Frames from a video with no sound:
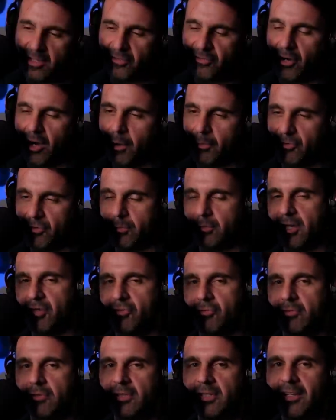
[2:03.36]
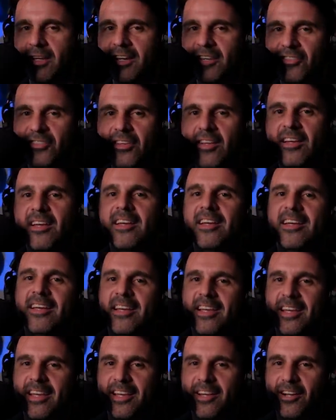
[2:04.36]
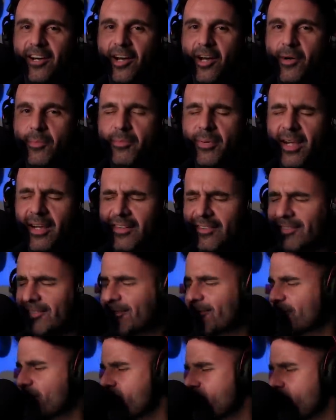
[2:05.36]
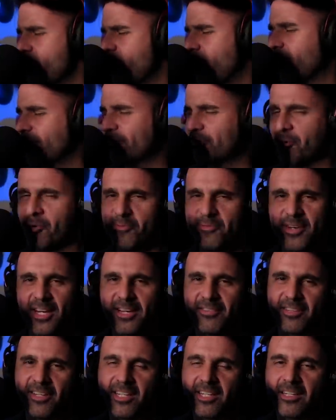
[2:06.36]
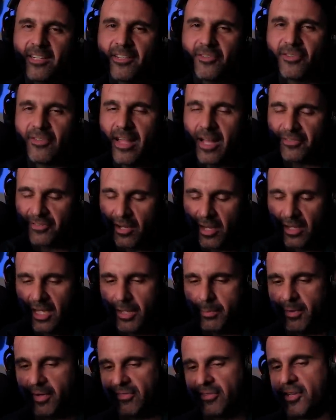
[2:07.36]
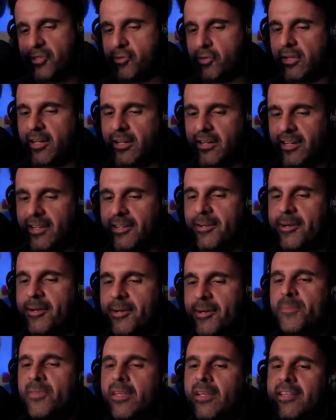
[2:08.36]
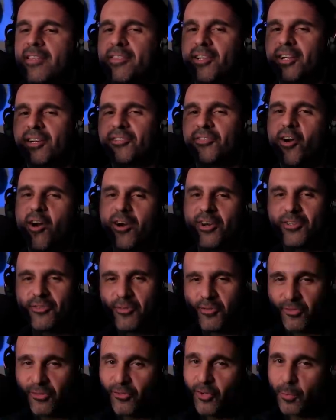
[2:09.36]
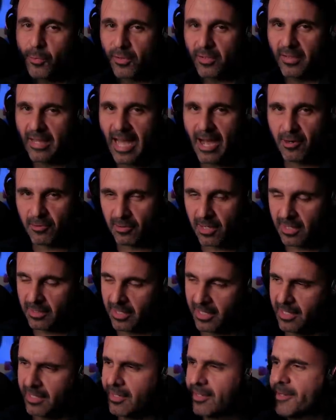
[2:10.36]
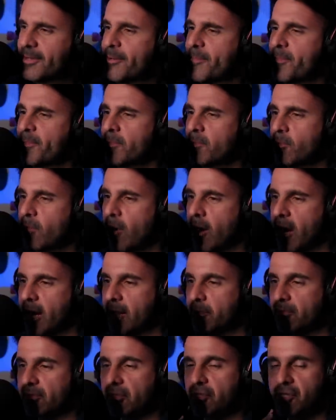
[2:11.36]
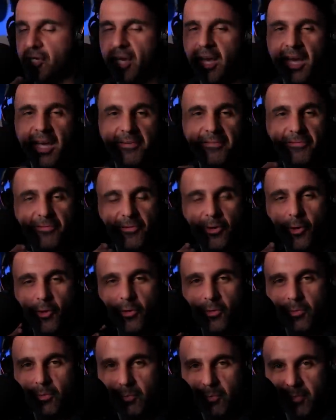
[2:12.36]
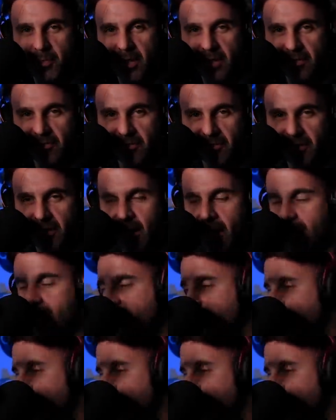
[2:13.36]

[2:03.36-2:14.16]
toms were mixed, really nice. And bass also very, very good. So that's kind of like my central area. The guitars, super loud, right? Like, I'm such a headphone mix guy.